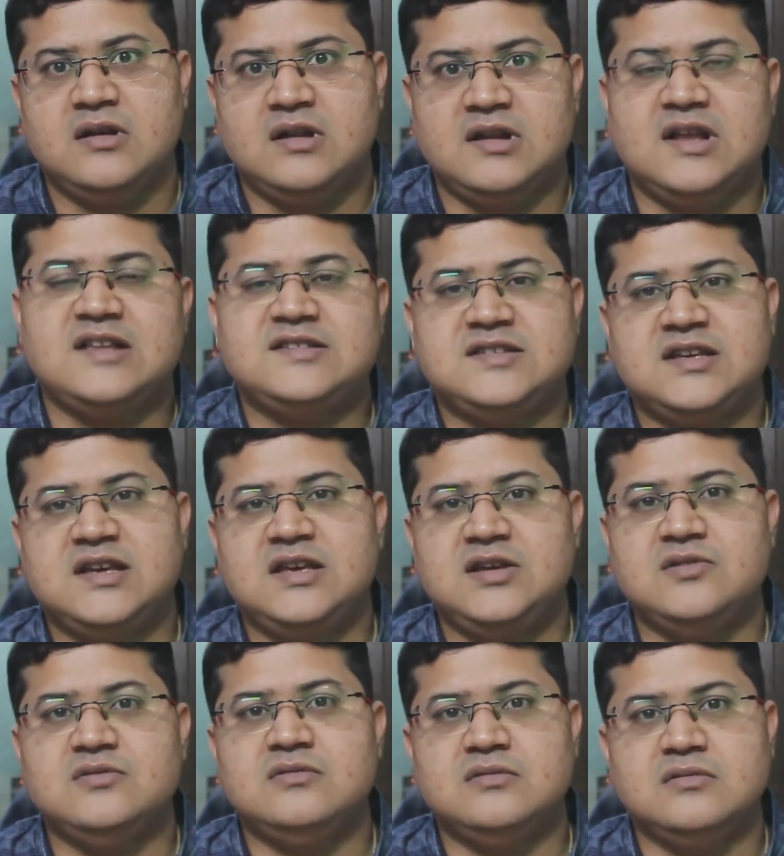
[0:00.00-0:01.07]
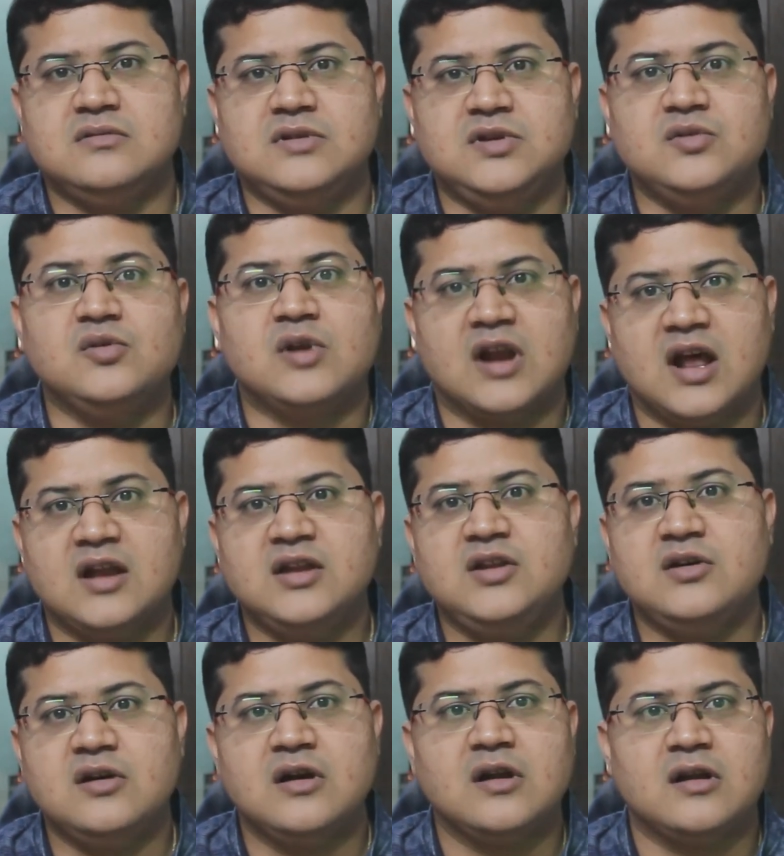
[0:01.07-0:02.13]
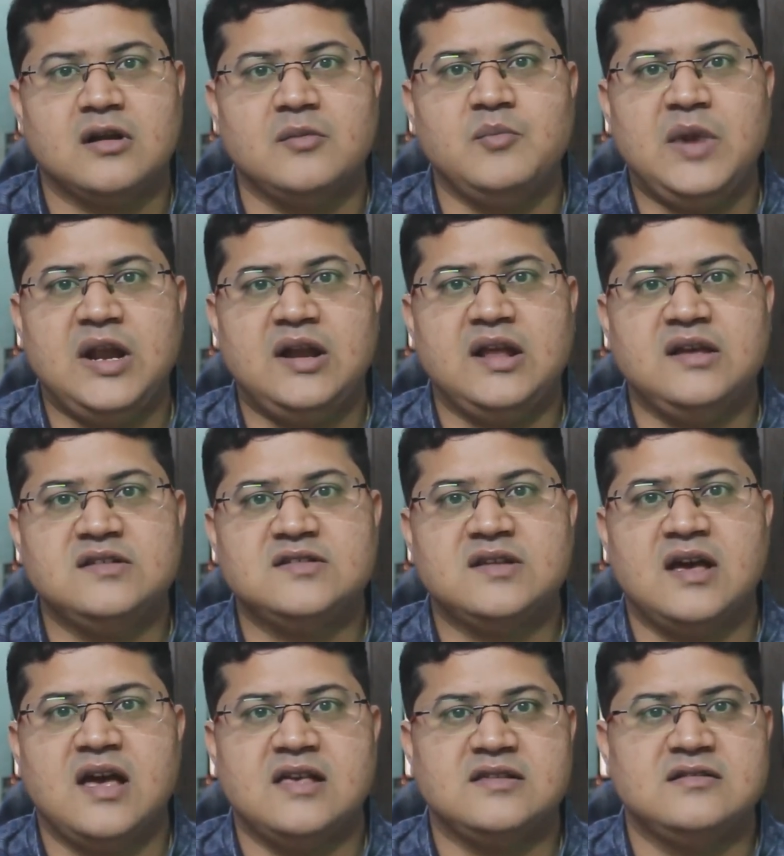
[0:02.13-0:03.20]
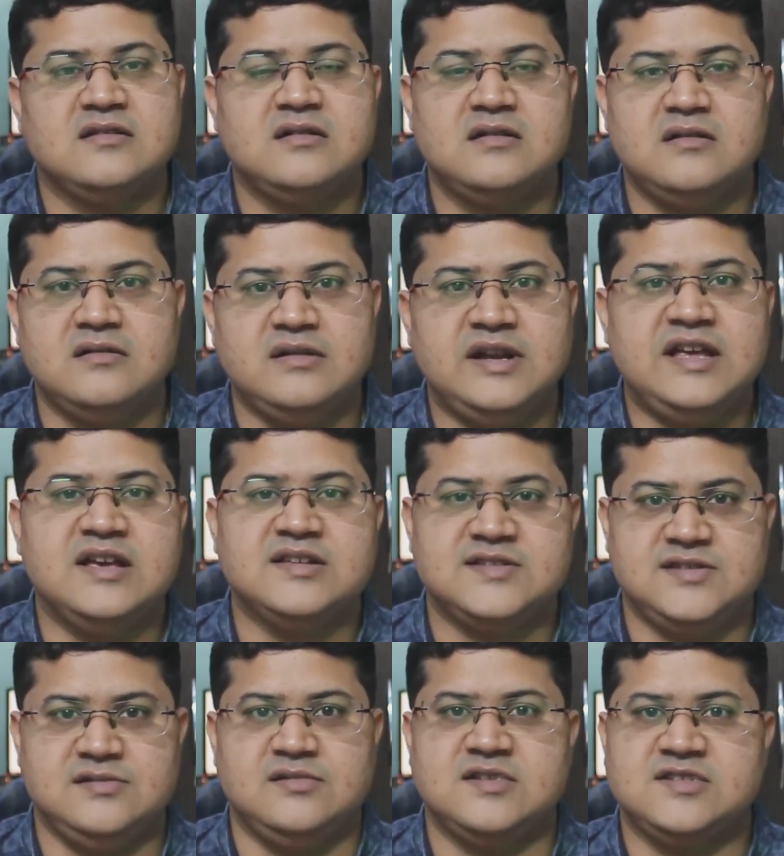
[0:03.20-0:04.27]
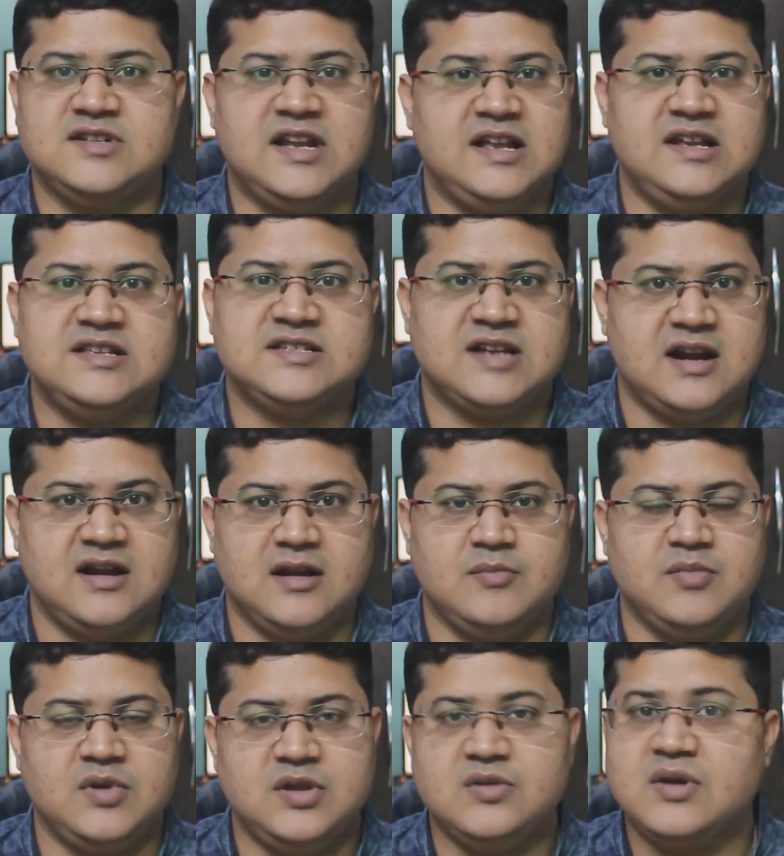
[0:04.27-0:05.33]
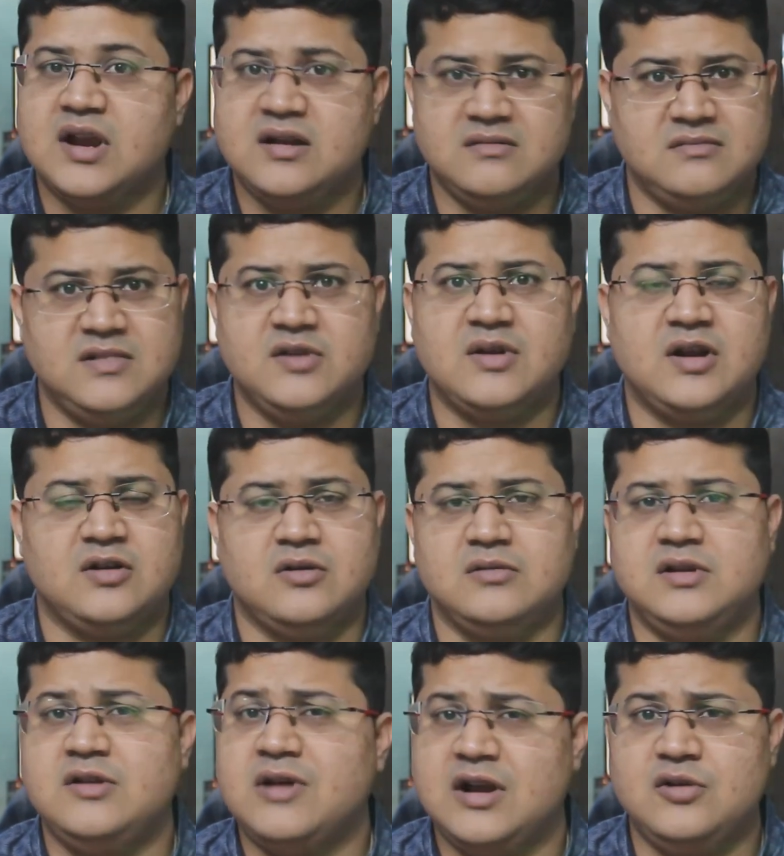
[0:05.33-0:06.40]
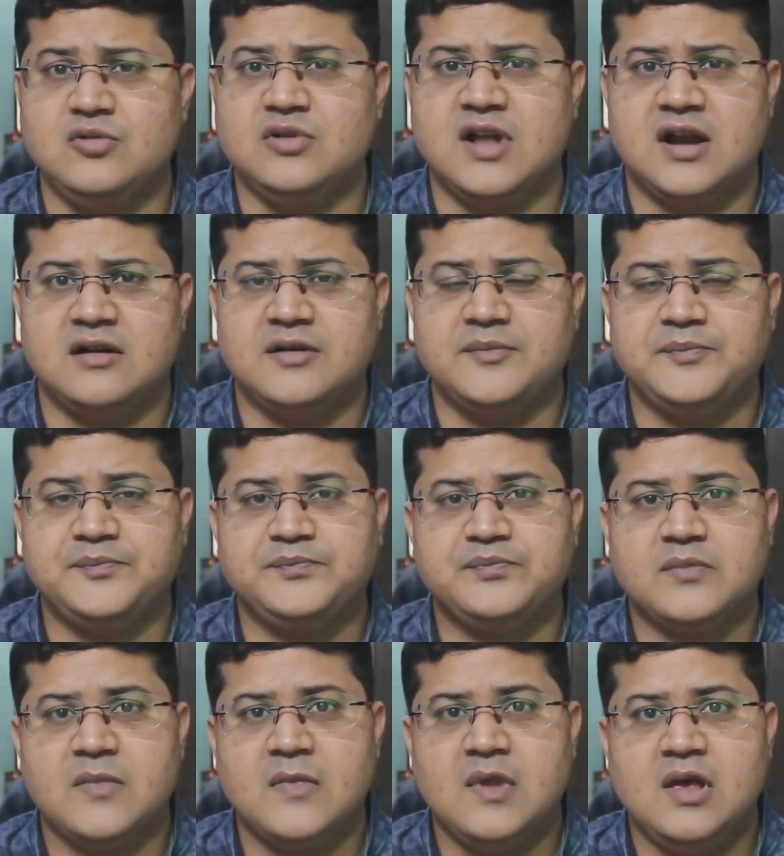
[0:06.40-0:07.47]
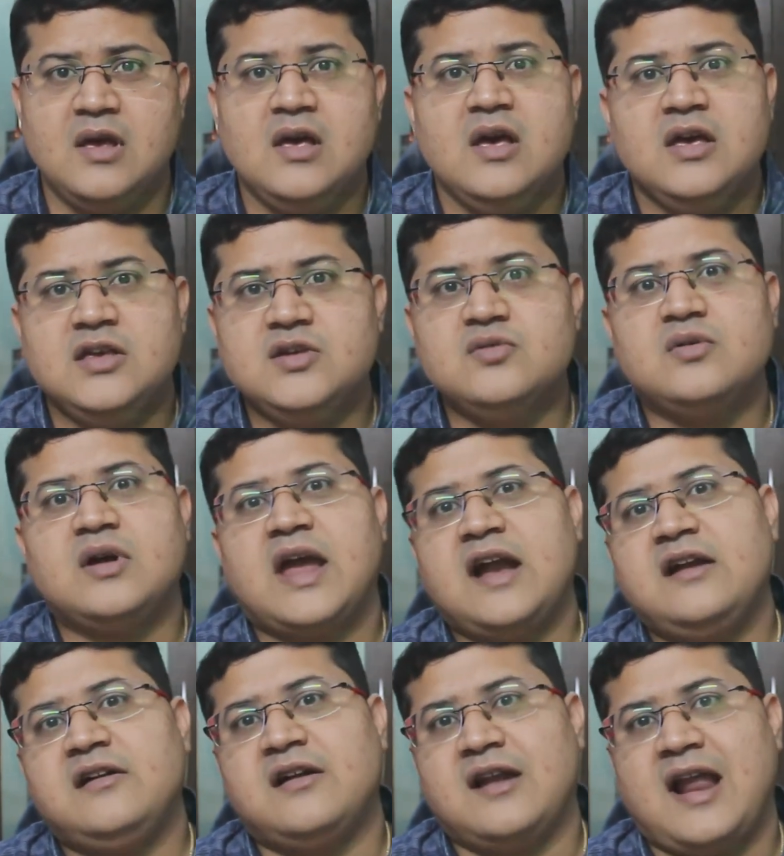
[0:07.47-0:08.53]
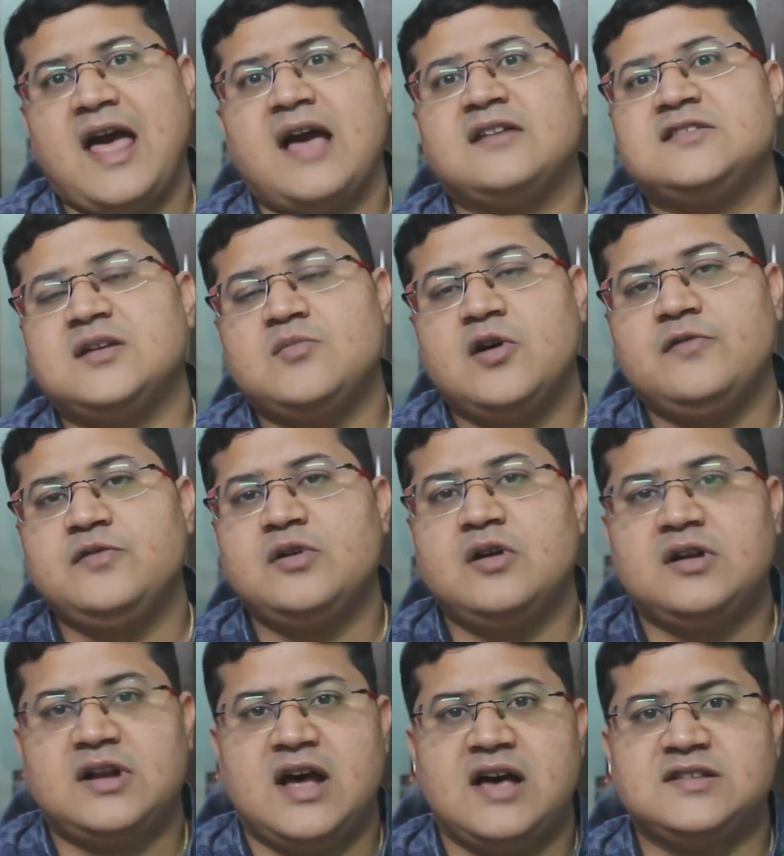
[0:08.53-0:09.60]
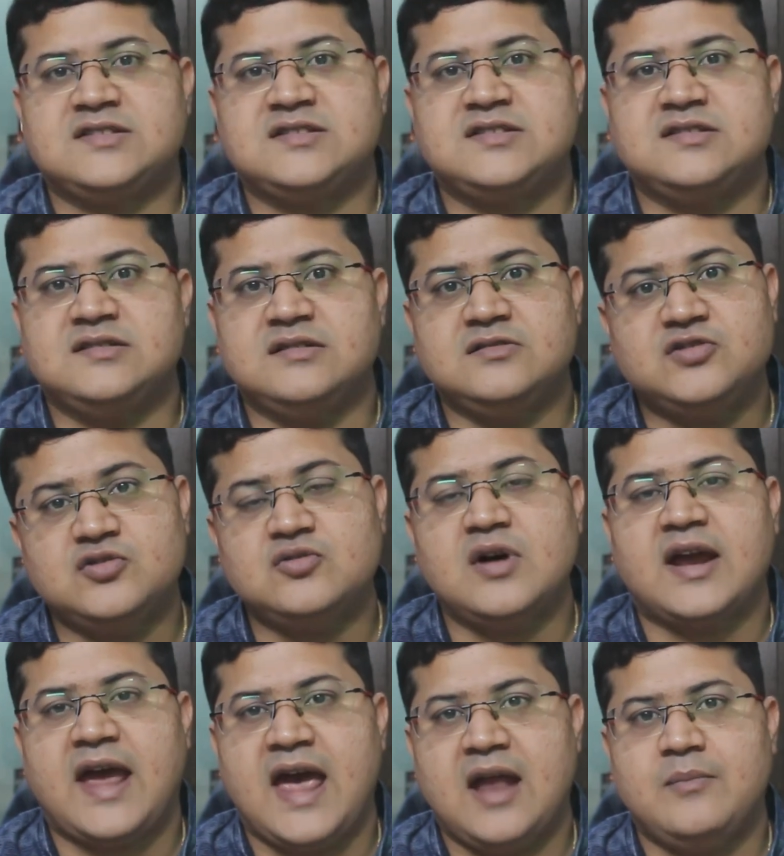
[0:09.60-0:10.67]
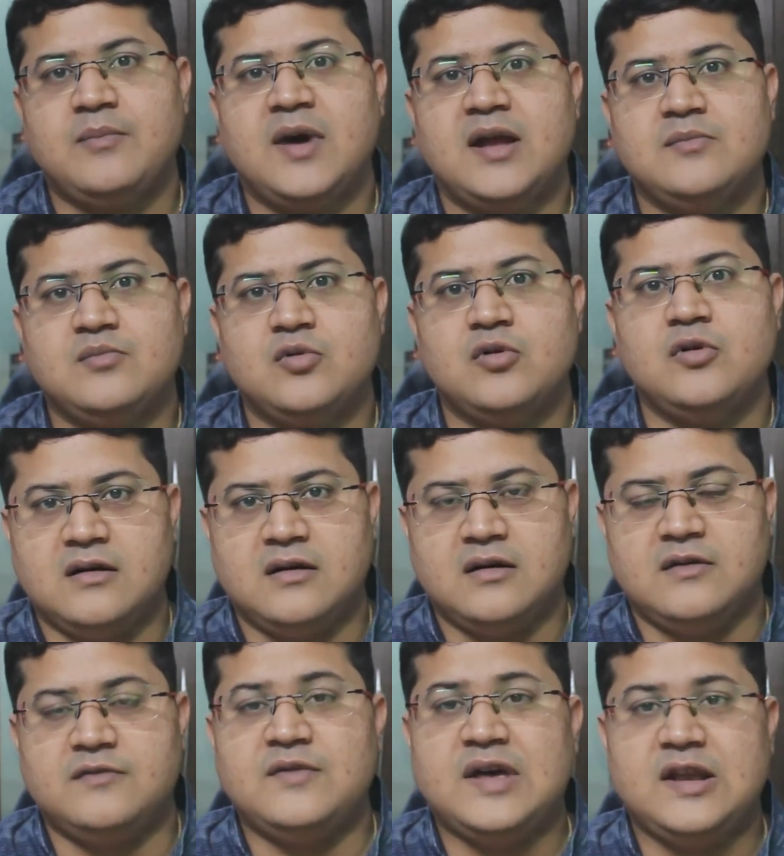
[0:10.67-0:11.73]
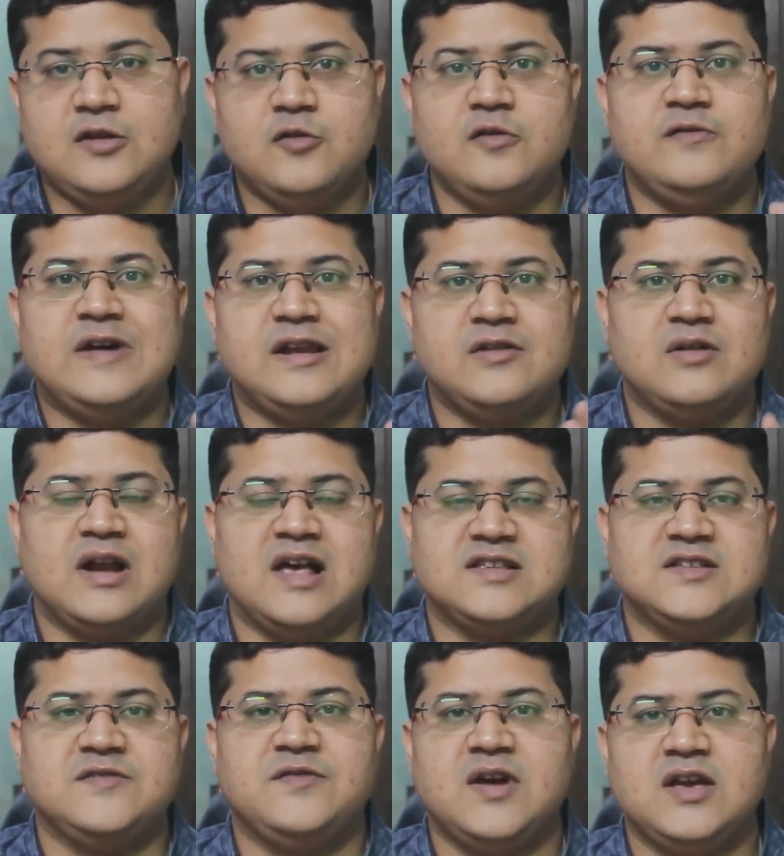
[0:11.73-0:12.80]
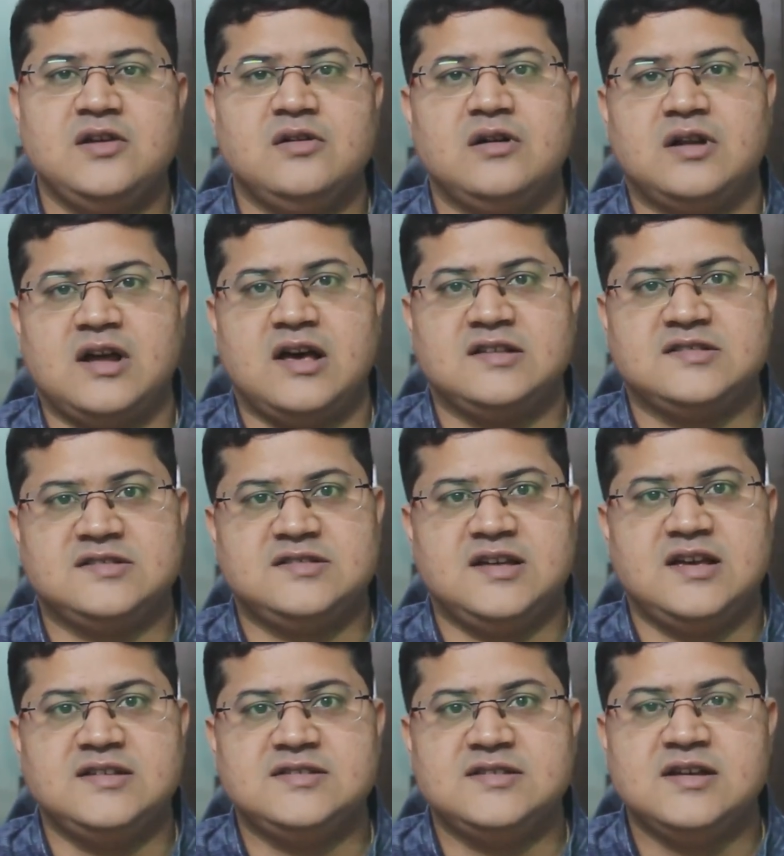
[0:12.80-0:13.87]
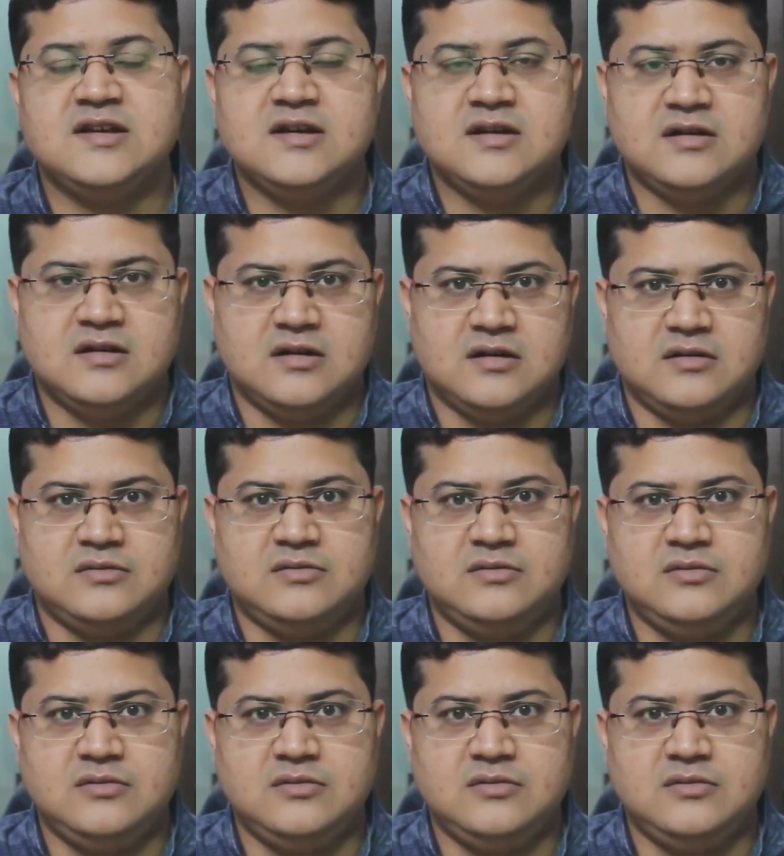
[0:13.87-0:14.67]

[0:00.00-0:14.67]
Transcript: Let's say you run your meetings as a DSU, as a daily stand-up. You can do that. You can track some of your tasks through a Kanban board where you classify your tasks as to